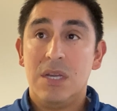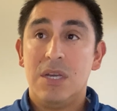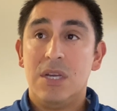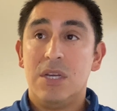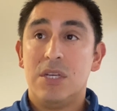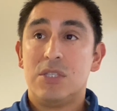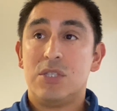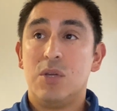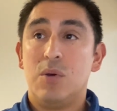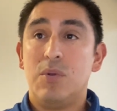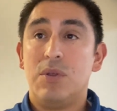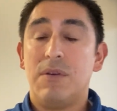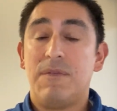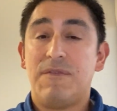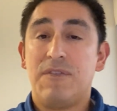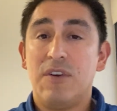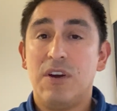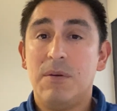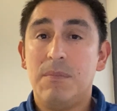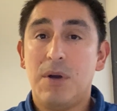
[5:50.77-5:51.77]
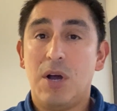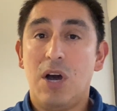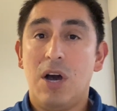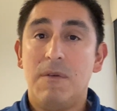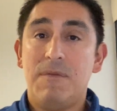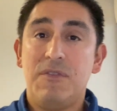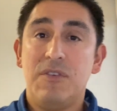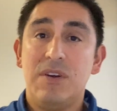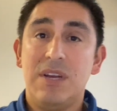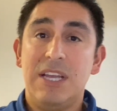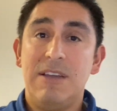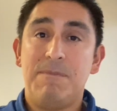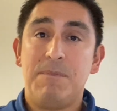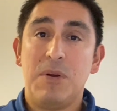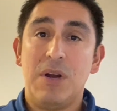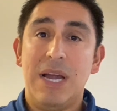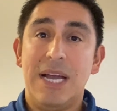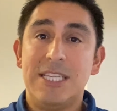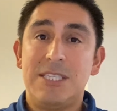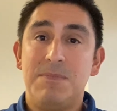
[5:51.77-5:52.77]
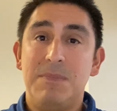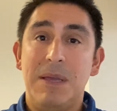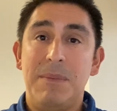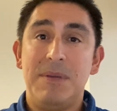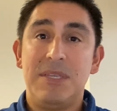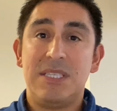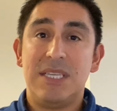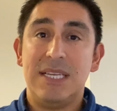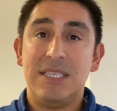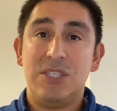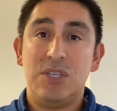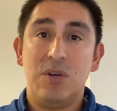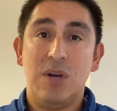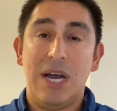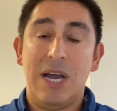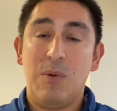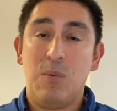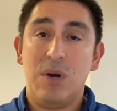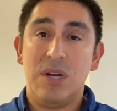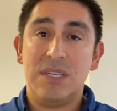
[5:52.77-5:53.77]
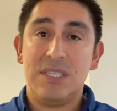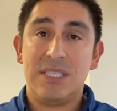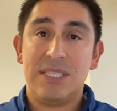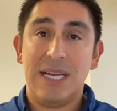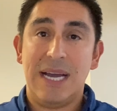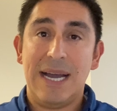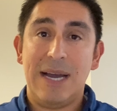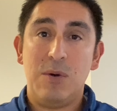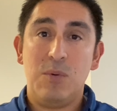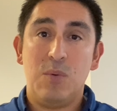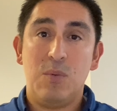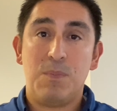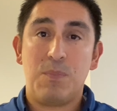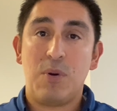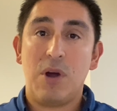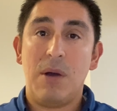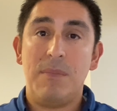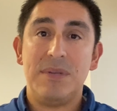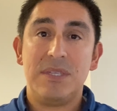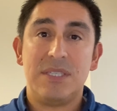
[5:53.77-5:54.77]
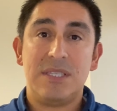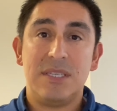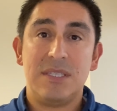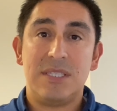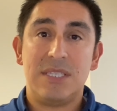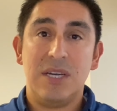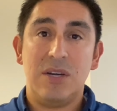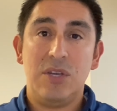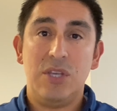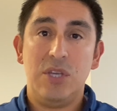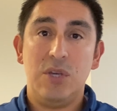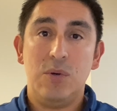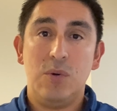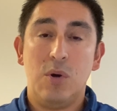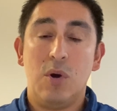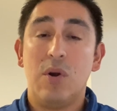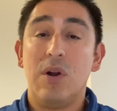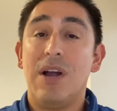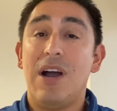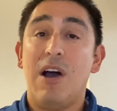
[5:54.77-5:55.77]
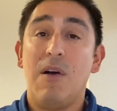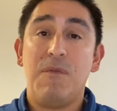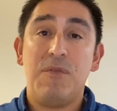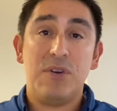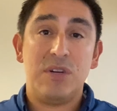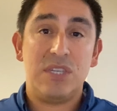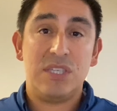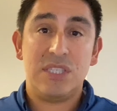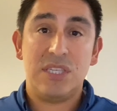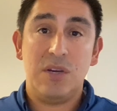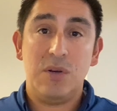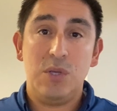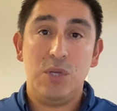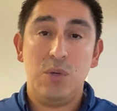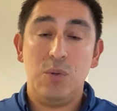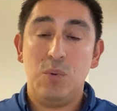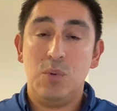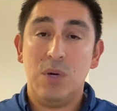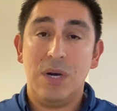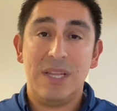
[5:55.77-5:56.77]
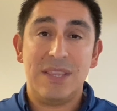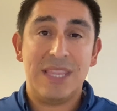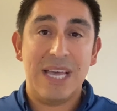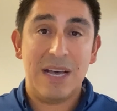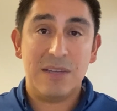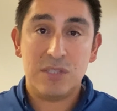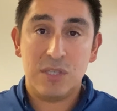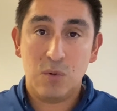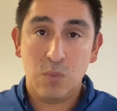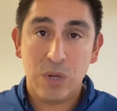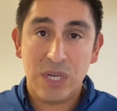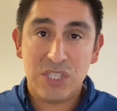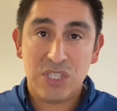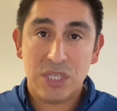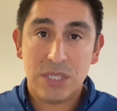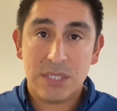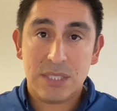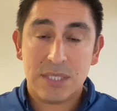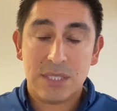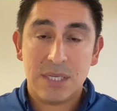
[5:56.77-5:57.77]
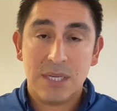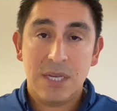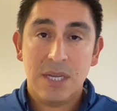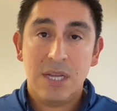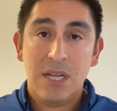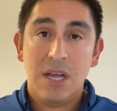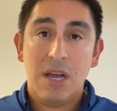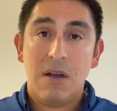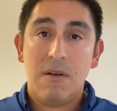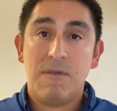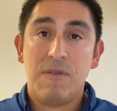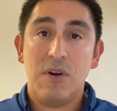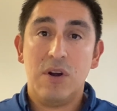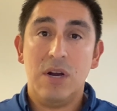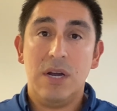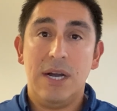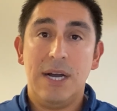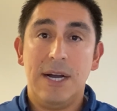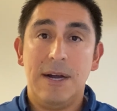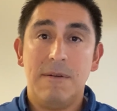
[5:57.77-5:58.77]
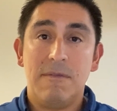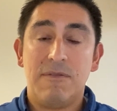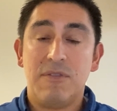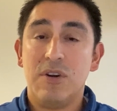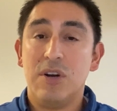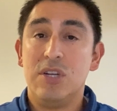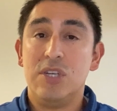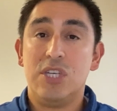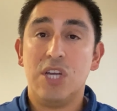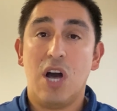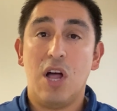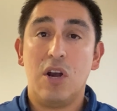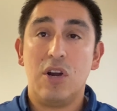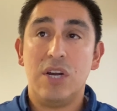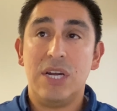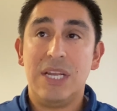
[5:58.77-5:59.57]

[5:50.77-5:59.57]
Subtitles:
So the firm offer, it perhaps maybe says, I will promise to sell you, or I offer to sell you 1,000 widgets for $1